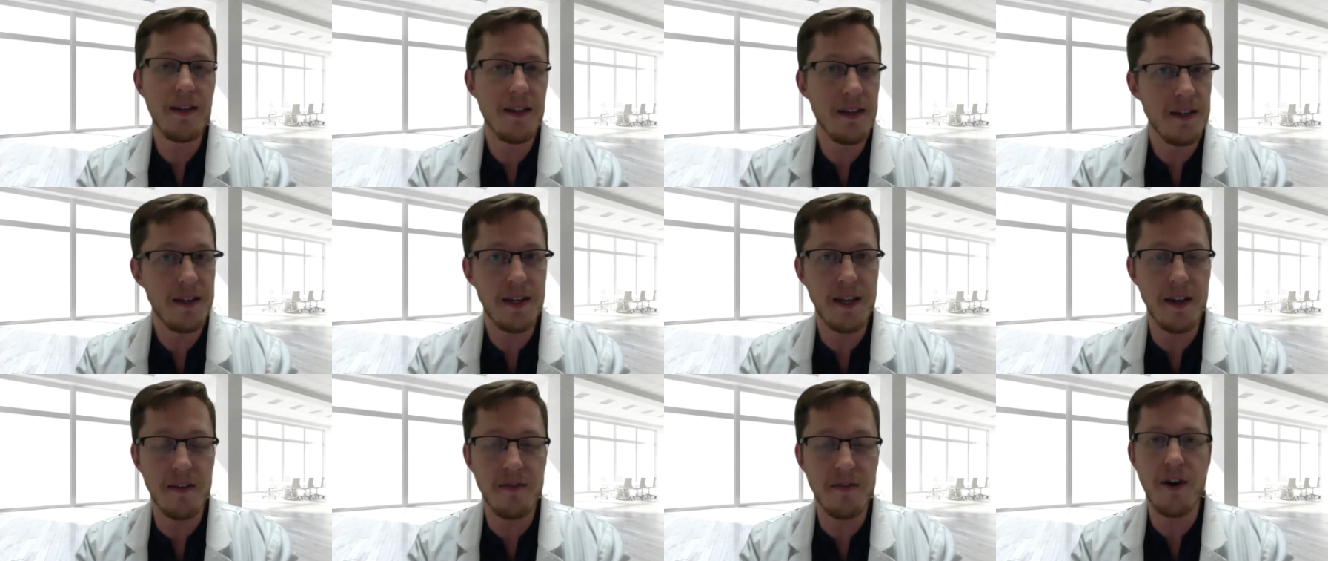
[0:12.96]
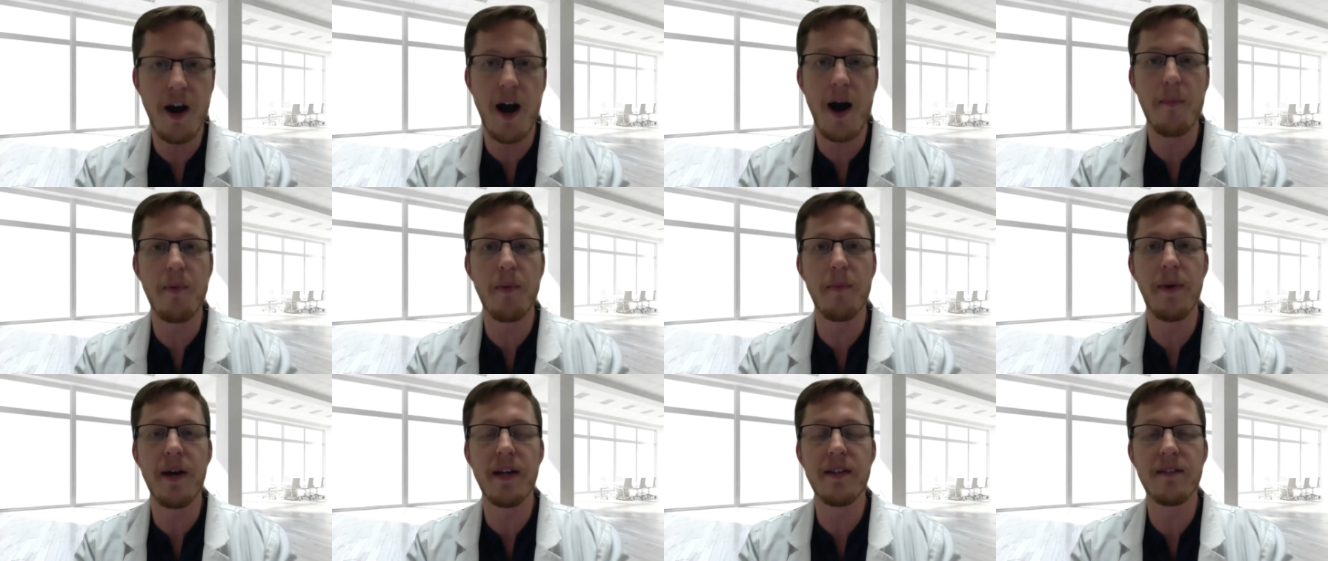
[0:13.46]
give
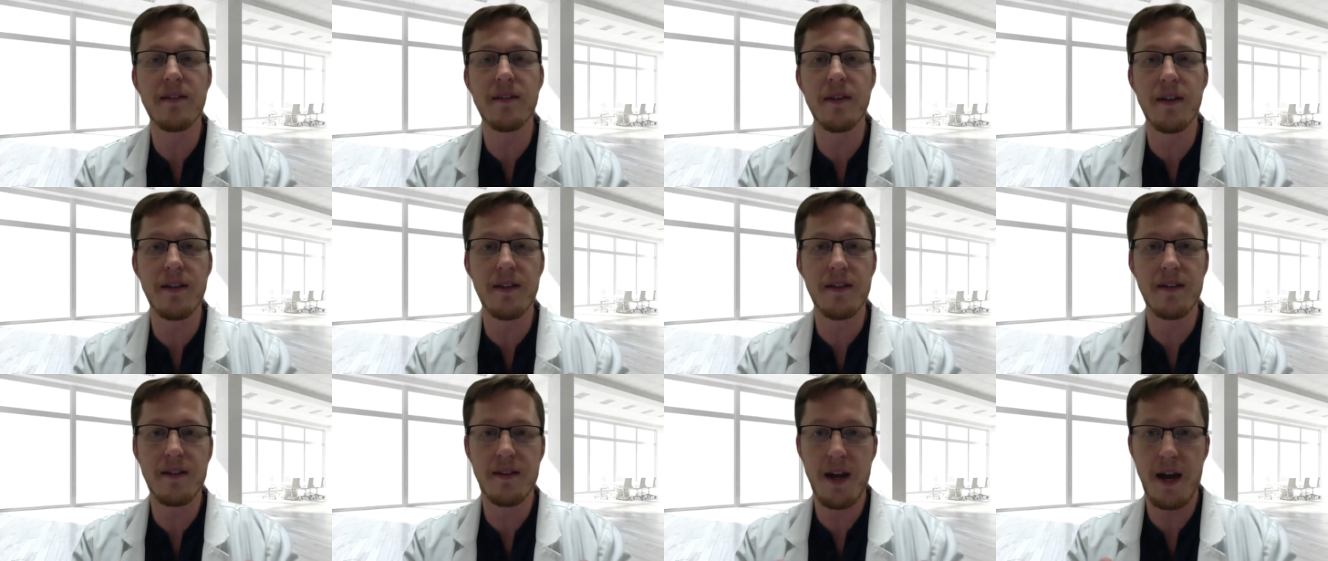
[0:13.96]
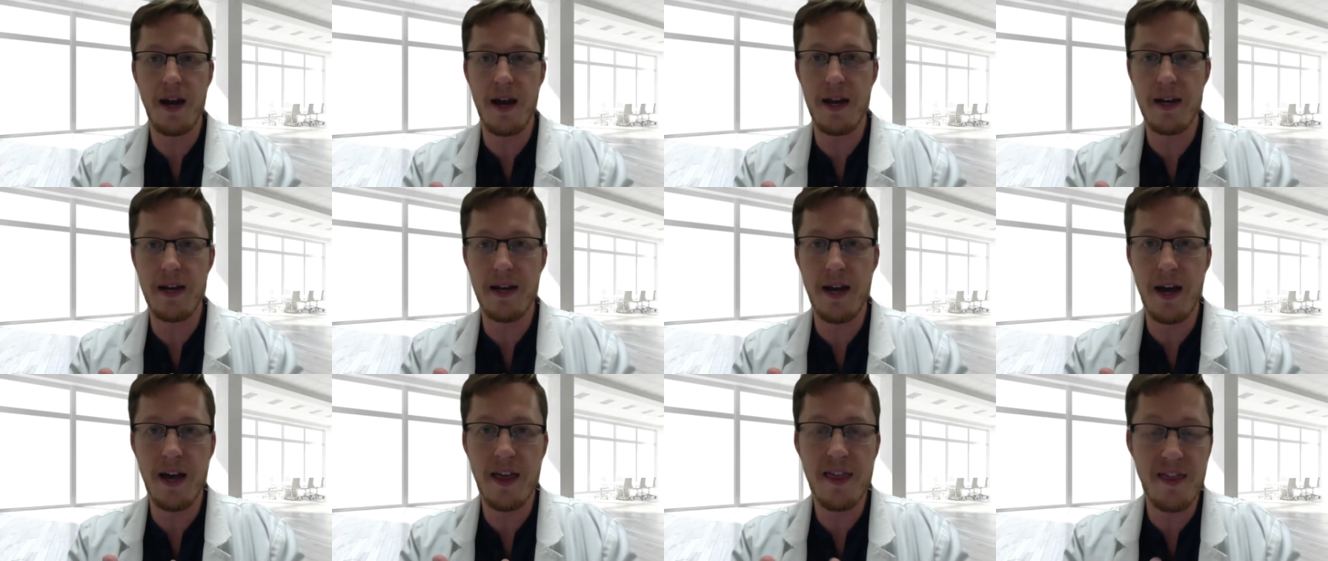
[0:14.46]
compliments and
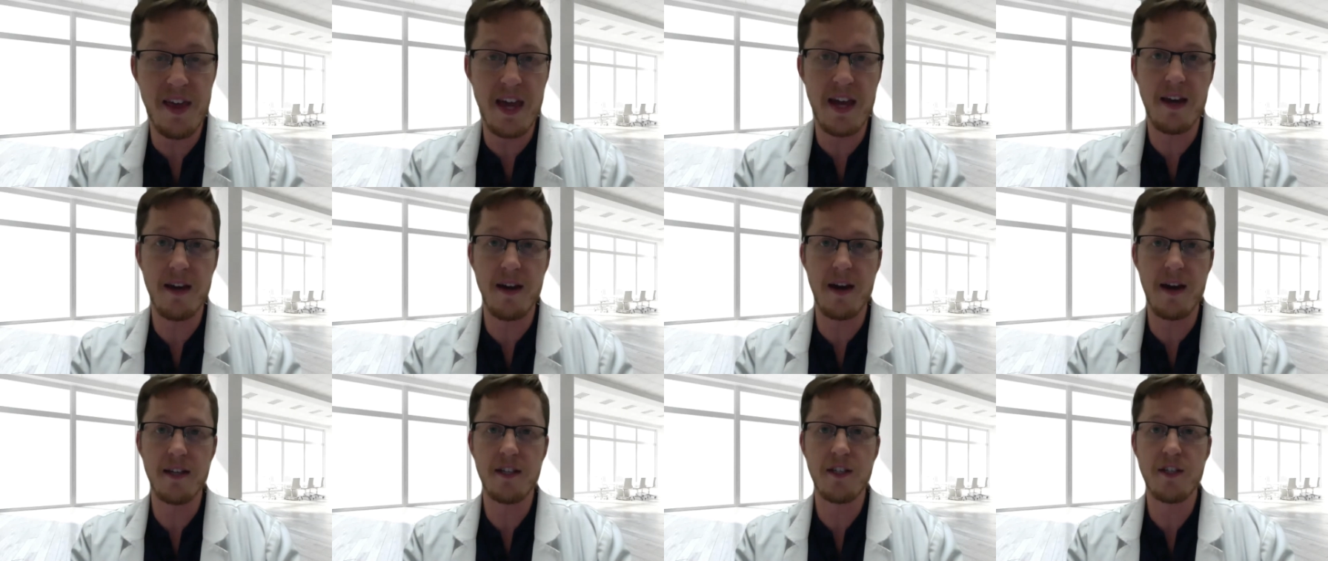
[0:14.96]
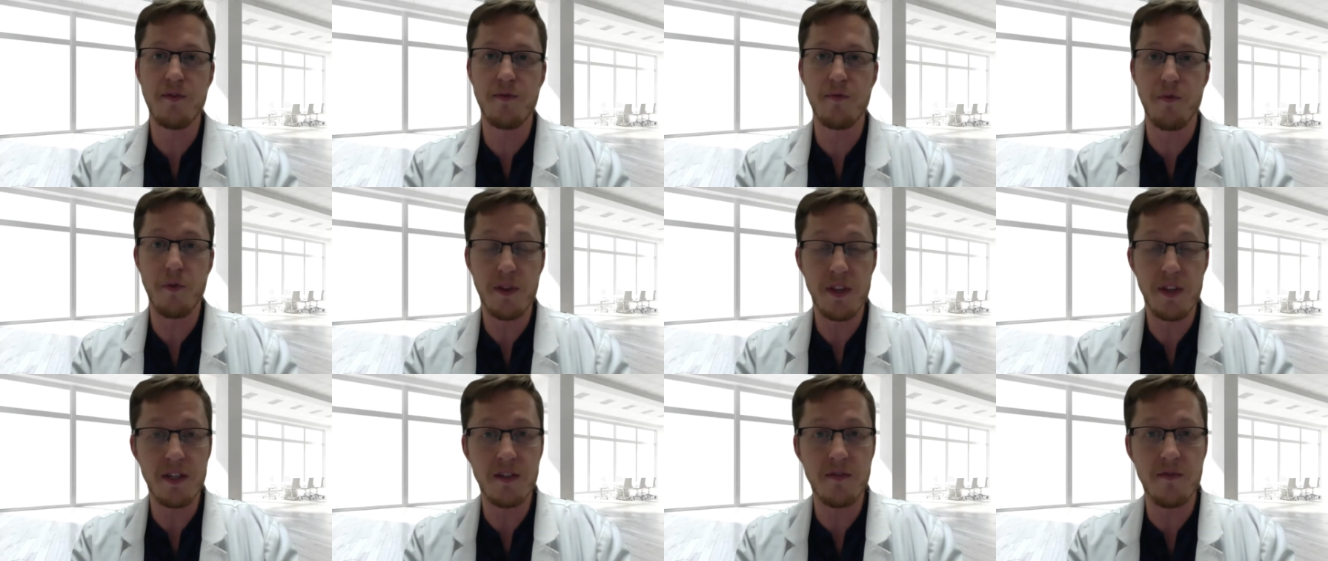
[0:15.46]
thank us
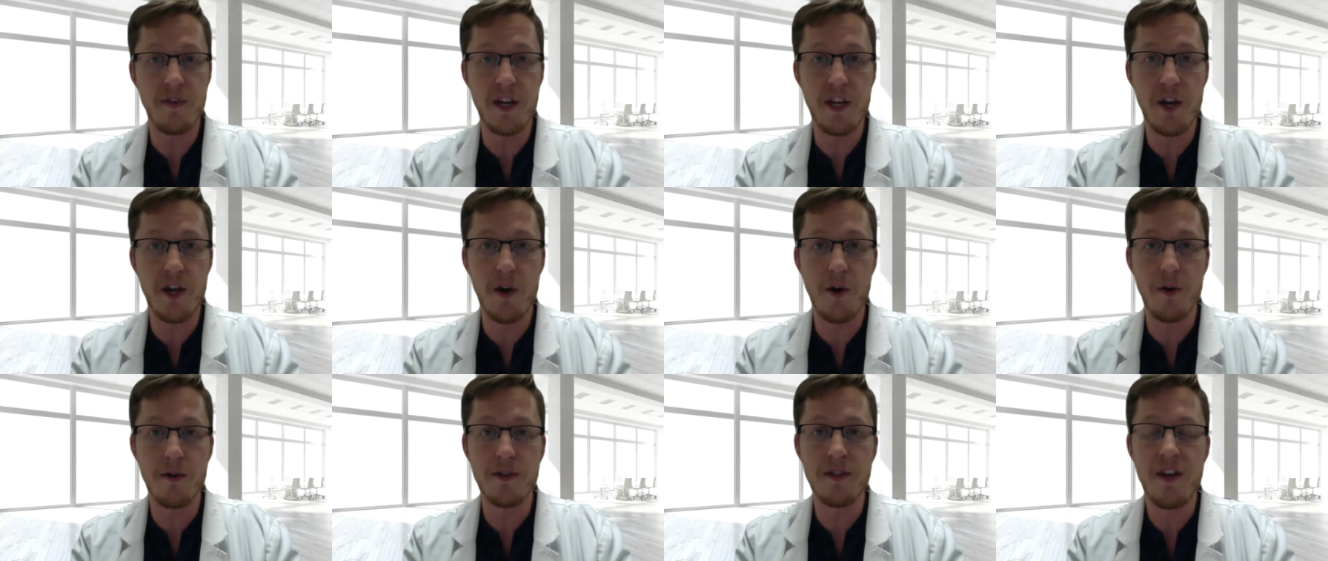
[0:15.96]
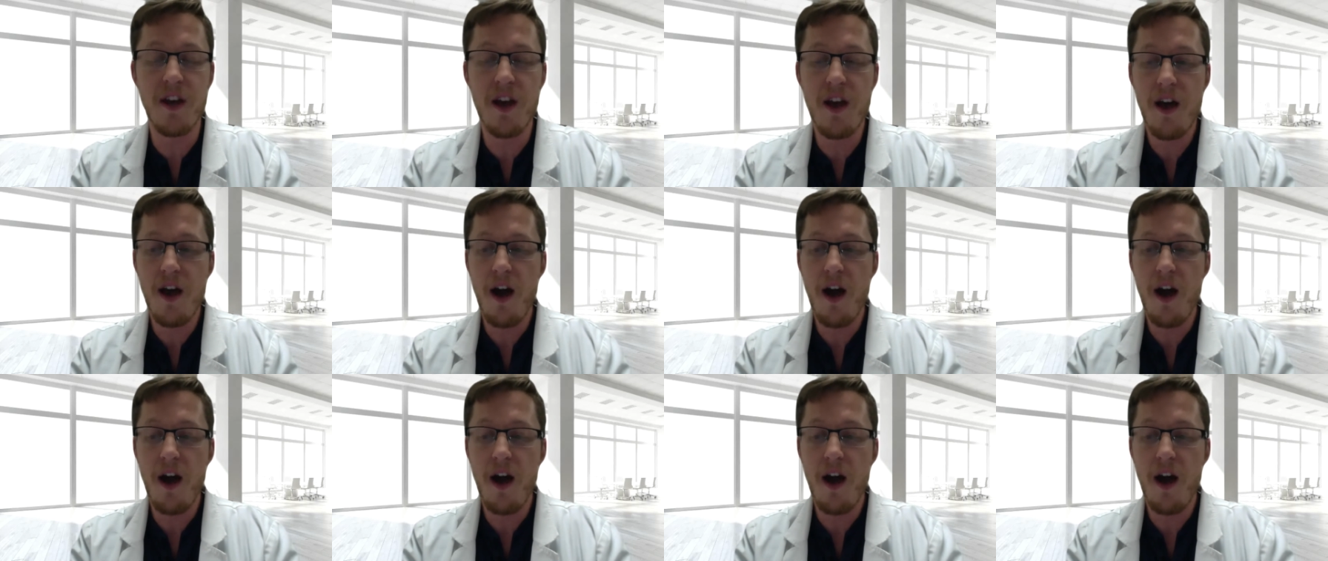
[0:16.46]
for these videos.